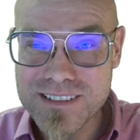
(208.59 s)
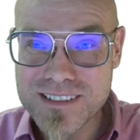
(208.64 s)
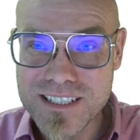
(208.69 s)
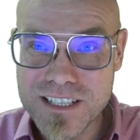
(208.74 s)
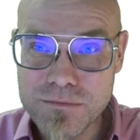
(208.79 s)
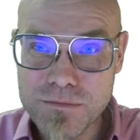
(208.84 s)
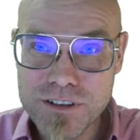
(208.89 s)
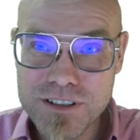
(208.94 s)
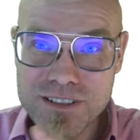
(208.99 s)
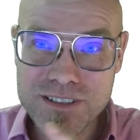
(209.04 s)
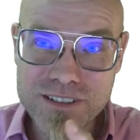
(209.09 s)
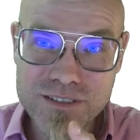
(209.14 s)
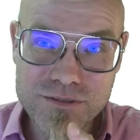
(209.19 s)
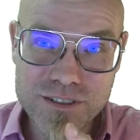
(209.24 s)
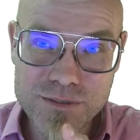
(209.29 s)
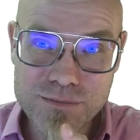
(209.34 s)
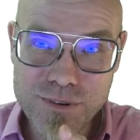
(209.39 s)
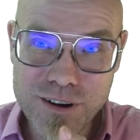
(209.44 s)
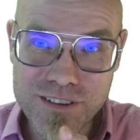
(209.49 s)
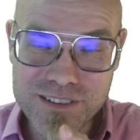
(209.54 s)
Stimulus,
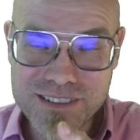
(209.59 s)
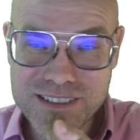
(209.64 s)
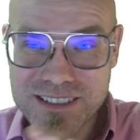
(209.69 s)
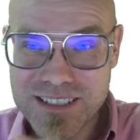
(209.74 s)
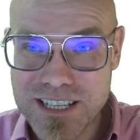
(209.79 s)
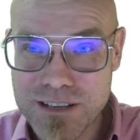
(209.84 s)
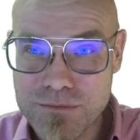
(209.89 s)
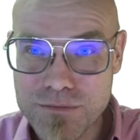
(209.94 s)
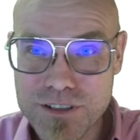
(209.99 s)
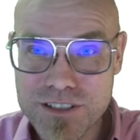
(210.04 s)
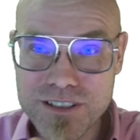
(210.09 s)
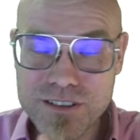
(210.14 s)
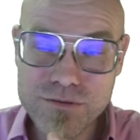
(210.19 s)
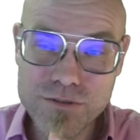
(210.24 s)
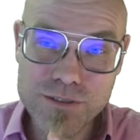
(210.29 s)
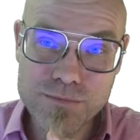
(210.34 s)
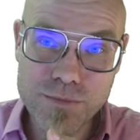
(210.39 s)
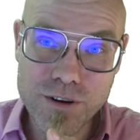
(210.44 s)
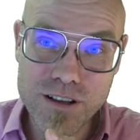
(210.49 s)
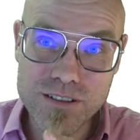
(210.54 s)
response, stimulus,
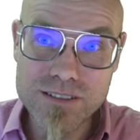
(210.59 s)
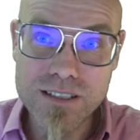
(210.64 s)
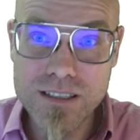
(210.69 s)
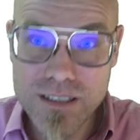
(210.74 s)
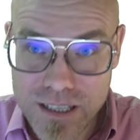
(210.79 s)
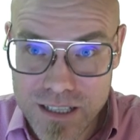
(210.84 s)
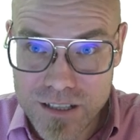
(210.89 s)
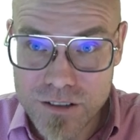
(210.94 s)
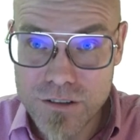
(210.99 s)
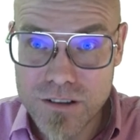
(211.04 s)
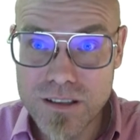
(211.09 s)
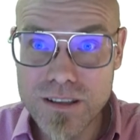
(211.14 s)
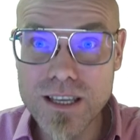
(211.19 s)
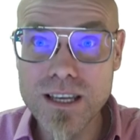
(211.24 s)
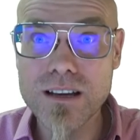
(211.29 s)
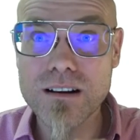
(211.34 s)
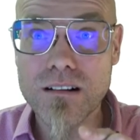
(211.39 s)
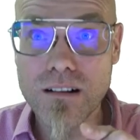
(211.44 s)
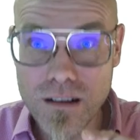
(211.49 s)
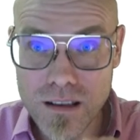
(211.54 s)
response. And then you are
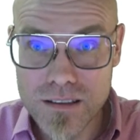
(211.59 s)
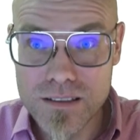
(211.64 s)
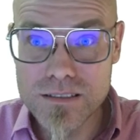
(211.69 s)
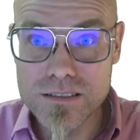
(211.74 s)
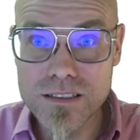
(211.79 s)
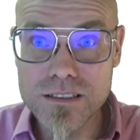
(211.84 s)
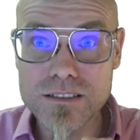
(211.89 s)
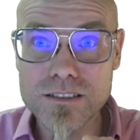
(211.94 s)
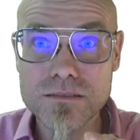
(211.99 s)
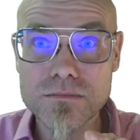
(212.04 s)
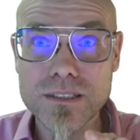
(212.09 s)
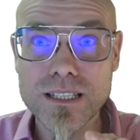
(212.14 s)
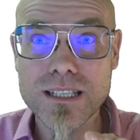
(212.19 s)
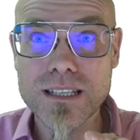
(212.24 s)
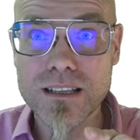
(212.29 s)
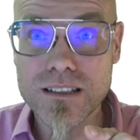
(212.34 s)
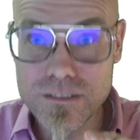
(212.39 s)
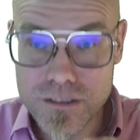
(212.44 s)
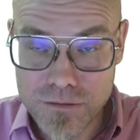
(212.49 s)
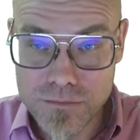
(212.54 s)
there on the social
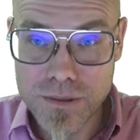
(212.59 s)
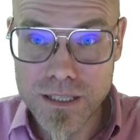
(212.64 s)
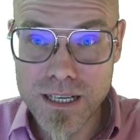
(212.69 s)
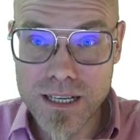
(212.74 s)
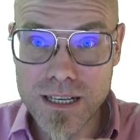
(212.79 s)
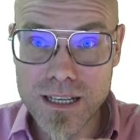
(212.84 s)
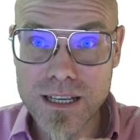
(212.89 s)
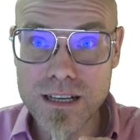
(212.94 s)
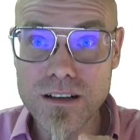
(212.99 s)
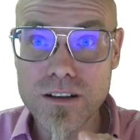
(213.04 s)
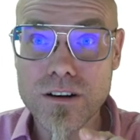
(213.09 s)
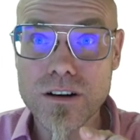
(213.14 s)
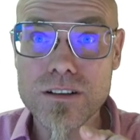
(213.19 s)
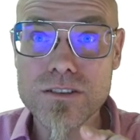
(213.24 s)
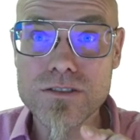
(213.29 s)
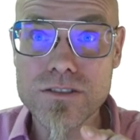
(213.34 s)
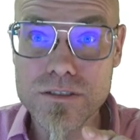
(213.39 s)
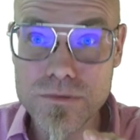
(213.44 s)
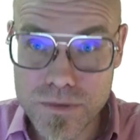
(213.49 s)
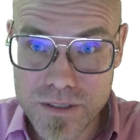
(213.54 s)
media, completely
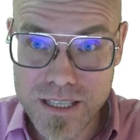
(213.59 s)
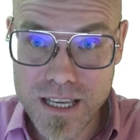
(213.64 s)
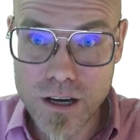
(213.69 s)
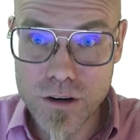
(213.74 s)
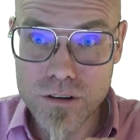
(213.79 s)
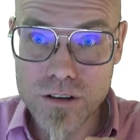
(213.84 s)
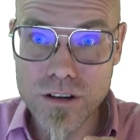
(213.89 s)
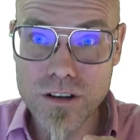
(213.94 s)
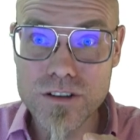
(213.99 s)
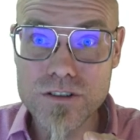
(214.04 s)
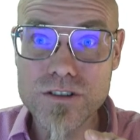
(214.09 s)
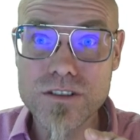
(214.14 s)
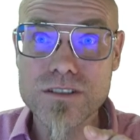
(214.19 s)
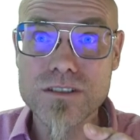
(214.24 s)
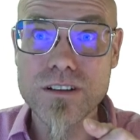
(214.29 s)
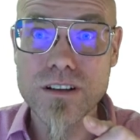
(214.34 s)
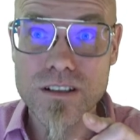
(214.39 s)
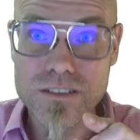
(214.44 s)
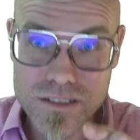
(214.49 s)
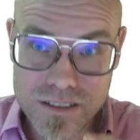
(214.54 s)
unconscious, without conscious
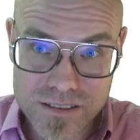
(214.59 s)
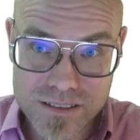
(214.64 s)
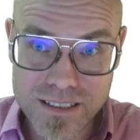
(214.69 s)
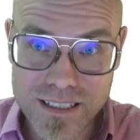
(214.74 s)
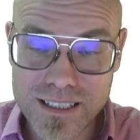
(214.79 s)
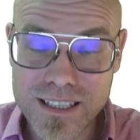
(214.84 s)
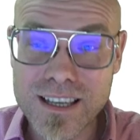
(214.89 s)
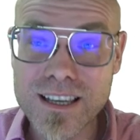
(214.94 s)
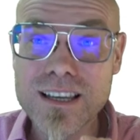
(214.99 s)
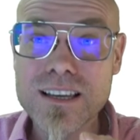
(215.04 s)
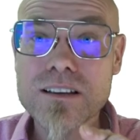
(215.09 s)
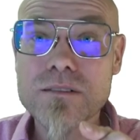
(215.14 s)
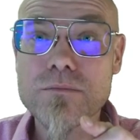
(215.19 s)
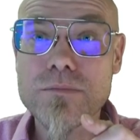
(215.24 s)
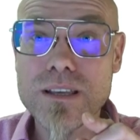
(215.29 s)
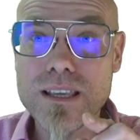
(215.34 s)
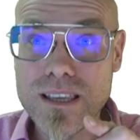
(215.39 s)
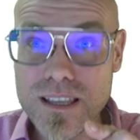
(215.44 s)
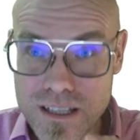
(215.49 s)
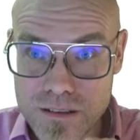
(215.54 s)
thought, just like
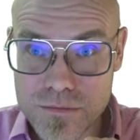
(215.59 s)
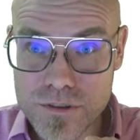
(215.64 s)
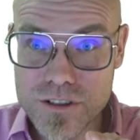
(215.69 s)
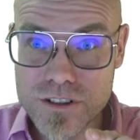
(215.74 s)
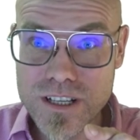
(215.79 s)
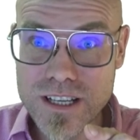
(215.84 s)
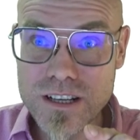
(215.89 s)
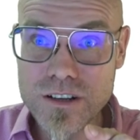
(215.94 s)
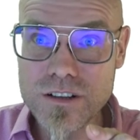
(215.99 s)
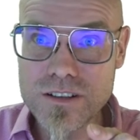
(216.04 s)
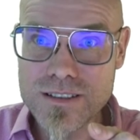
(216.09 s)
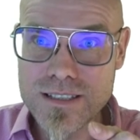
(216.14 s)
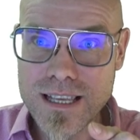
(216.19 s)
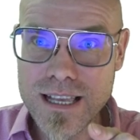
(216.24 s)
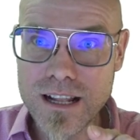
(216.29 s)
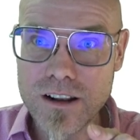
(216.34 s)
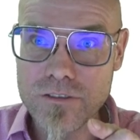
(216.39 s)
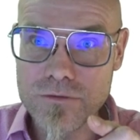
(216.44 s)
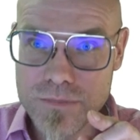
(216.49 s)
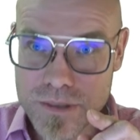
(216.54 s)
being a machine
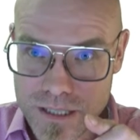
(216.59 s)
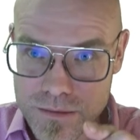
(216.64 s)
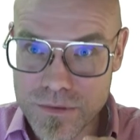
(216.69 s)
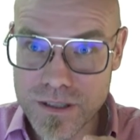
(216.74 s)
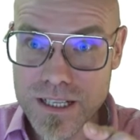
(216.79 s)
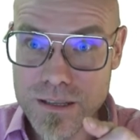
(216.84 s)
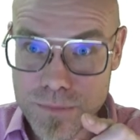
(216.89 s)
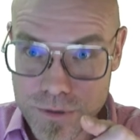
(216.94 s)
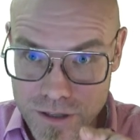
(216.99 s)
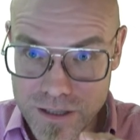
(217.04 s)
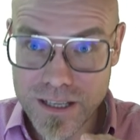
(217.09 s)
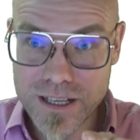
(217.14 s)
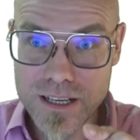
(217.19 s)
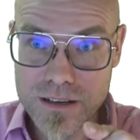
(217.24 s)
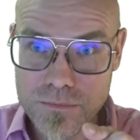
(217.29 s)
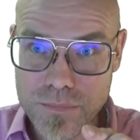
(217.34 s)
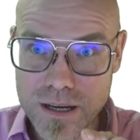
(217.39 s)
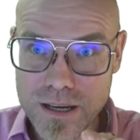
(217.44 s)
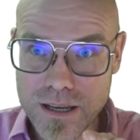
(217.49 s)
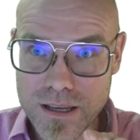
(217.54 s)
yourself, being
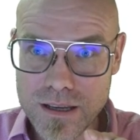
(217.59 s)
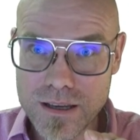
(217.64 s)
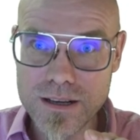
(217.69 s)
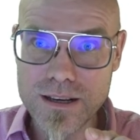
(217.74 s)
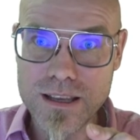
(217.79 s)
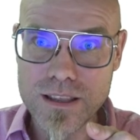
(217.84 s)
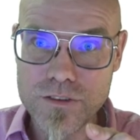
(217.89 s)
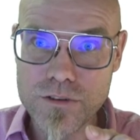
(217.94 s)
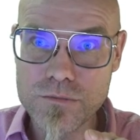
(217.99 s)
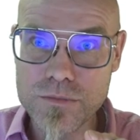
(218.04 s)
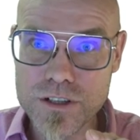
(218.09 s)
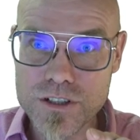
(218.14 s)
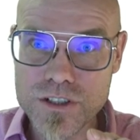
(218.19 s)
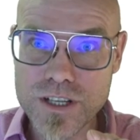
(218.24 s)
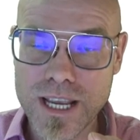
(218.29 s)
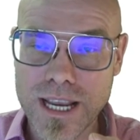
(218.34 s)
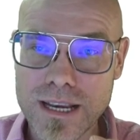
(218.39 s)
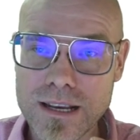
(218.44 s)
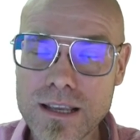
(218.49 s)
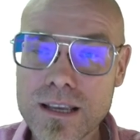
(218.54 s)
manipulated by another
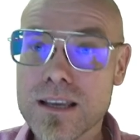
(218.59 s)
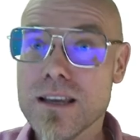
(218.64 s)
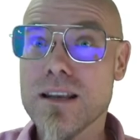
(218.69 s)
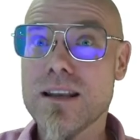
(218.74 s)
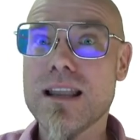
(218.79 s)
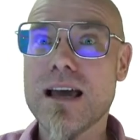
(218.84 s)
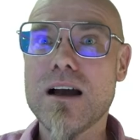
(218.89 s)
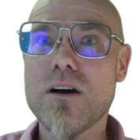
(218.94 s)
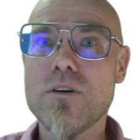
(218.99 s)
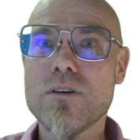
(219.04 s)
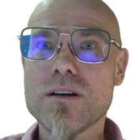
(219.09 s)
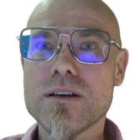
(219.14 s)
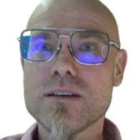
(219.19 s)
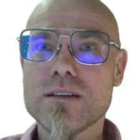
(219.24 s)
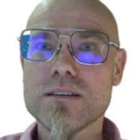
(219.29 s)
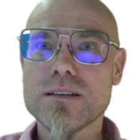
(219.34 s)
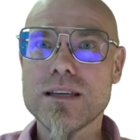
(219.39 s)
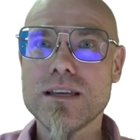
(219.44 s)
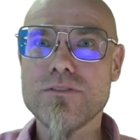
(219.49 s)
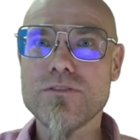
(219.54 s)
machine. Now,
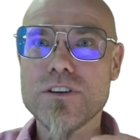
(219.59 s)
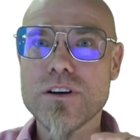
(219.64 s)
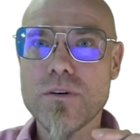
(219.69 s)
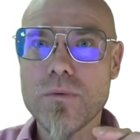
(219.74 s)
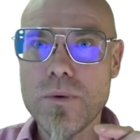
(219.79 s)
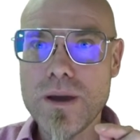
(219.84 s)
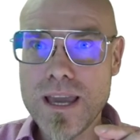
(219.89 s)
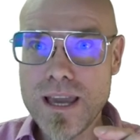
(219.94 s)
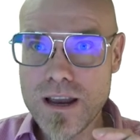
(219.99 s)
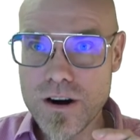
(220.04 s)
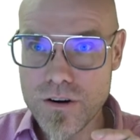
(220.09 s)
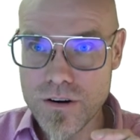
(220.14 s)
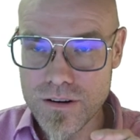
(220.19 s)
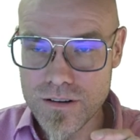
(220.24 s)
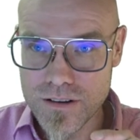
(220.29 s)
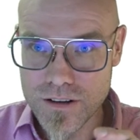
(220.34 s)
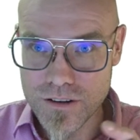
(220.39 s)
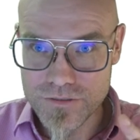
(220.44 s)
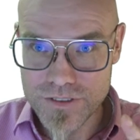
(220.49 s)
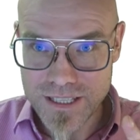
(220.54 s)
if you're aware
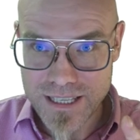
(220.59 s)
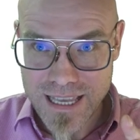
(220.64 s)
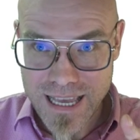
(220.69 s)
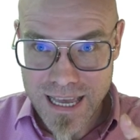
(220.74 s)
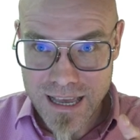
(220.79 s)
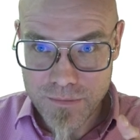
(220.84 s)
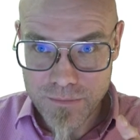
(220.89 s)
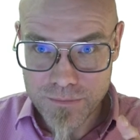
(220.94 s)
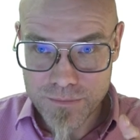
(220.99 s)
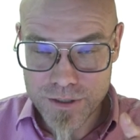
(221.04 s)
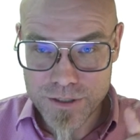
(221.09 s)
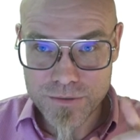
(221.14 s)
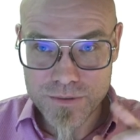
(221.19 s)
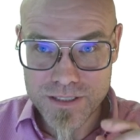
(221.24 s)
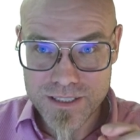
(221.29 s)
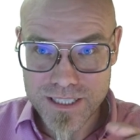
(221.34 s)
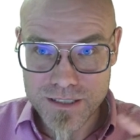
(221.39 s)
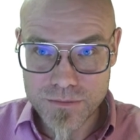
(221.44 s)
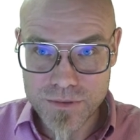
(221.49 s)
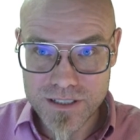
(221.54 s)
of the gap
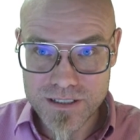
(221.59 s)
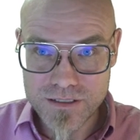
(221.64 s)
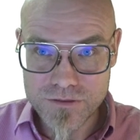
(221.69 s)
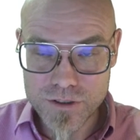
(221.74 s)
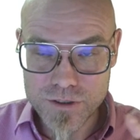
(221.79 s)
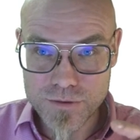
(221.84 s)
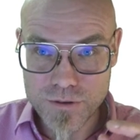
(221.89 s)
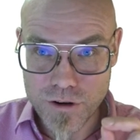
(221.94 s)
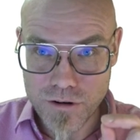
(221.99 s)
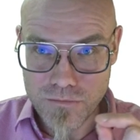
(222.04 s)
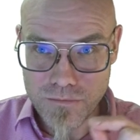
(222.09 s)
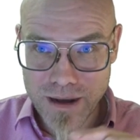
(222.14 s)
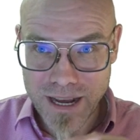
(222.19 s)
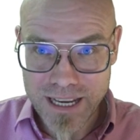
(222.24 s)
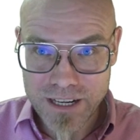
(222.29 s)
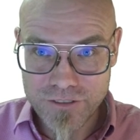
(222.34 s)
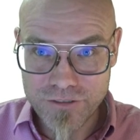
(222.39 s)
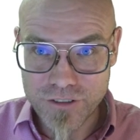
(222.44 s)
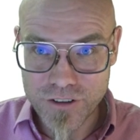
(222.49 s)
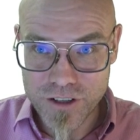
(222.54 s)
between stimulus and res- you're
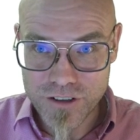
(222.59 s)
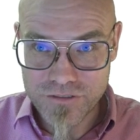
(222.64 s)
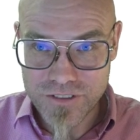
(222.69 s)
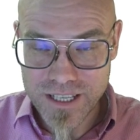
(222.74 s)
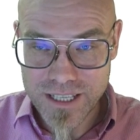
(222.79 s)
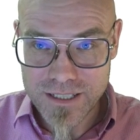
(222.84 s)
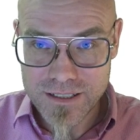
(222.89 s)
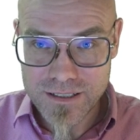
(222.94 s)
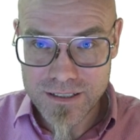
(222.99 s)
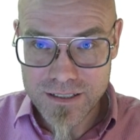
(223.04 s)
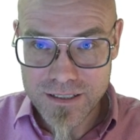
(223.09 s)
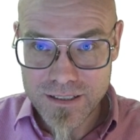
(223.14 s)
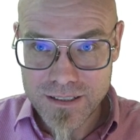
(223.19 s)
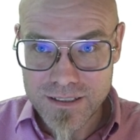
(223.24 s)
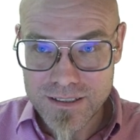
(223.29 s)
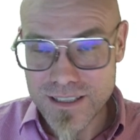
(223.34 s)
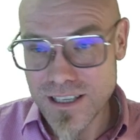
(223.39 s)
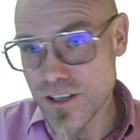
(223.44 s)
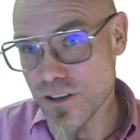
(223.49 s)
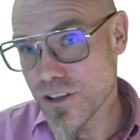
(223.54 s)
mindful of it,
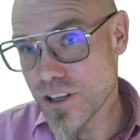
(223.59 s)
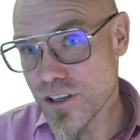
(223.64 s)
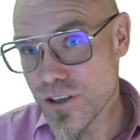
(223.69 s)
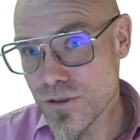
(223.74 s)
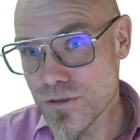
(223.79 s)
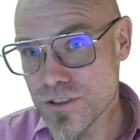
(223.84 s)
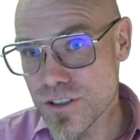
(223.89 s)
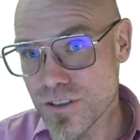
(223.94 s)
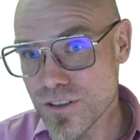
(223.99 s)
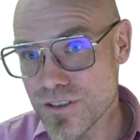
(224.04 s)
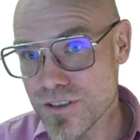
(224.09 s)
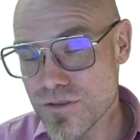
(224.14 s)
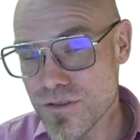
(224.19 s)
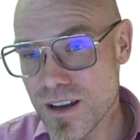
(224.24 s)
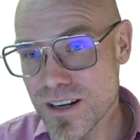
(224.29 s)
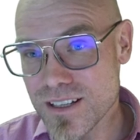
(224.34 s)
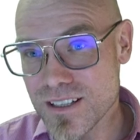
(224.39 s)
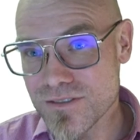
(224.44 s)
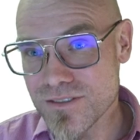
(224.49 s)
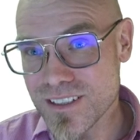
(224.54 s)
then you can use it
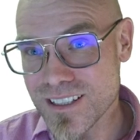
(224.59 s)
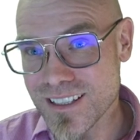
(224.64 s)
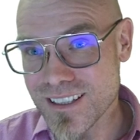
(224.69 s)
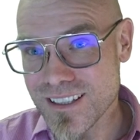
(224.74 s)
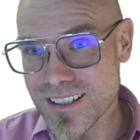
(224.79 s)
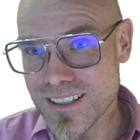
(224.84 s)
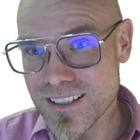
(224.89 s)
constructively.